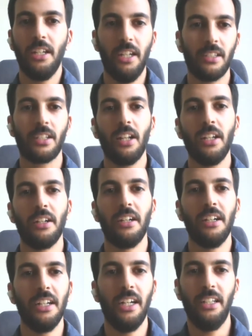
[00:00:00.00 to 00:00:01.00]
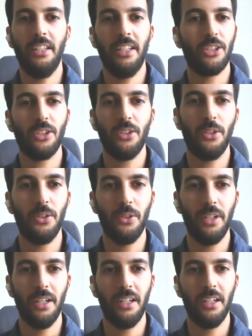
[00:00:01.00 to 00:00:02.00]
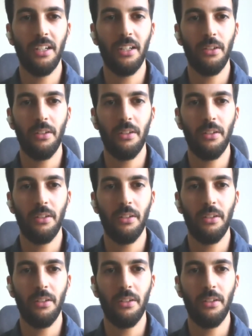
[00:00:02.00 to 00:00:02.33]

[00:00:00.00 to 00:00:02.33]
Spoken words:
it's clear and there's no